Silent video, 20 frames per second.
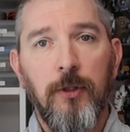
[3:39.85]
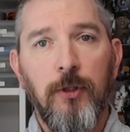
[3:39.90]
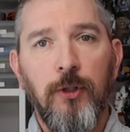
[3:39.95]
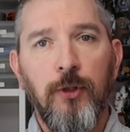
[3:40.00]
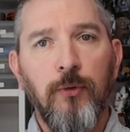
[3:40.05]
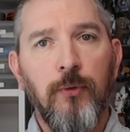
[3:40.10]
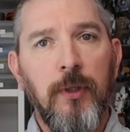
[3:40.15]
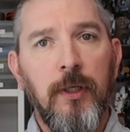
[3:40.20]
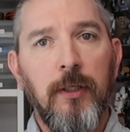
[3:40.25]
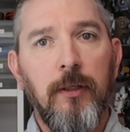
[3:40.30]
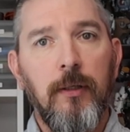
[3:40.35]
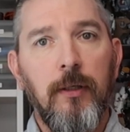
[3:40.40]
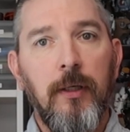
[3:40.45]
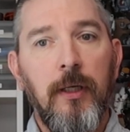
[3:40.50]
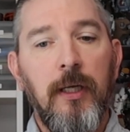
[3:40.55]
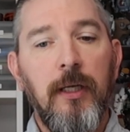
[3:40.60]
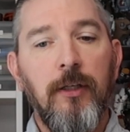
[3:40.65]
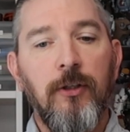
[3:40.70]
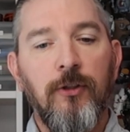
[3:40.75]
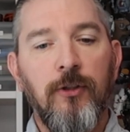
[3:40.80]
you get
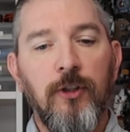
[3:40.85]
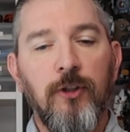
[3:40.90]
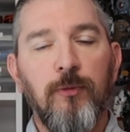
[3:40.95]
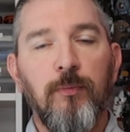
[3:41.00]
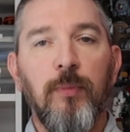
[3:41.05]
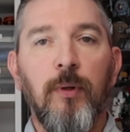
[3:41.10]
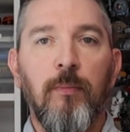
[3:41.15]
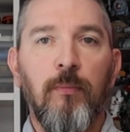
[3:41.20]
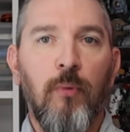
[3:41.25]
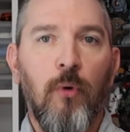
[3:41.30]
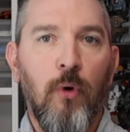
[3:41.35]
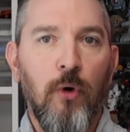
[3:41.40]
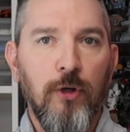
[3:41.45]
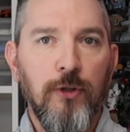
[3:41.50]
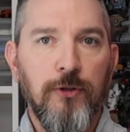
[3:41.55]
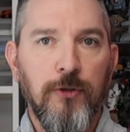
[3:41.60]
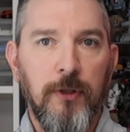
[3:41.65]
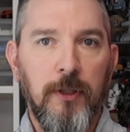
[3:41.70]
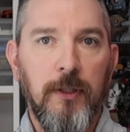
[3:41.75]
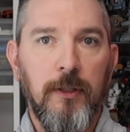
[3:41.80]
a
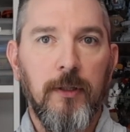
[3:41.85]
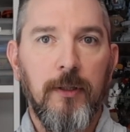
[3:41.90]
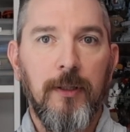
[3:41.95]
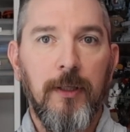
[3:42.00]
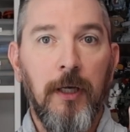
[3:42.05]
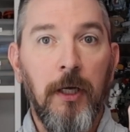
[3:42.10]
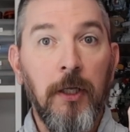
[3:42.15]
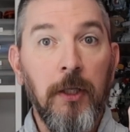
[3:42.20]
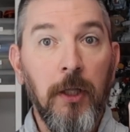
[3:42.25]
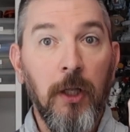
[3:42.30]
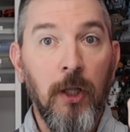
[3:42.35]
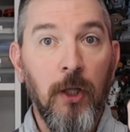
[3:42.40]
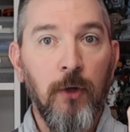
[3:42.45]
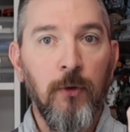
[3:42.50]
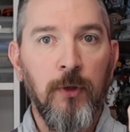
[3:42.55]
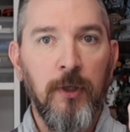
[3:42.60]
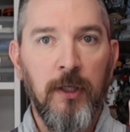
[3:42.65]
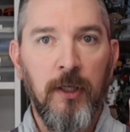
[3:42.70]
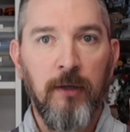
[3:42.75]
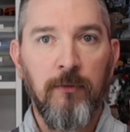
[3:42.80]
disproportionate
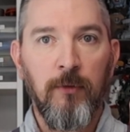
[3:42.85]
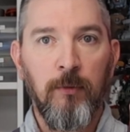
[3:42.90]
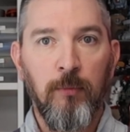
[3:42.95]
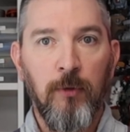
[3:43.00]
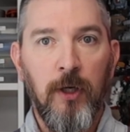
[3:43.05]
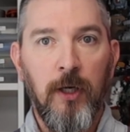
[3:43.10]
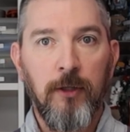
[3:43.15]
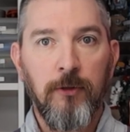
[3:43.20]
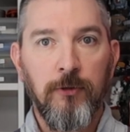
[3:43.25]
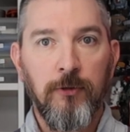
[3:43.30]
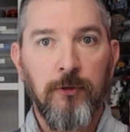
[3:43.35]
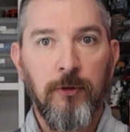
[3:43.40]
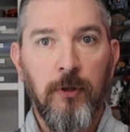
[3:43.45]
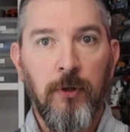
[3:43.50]
unloading of the brush.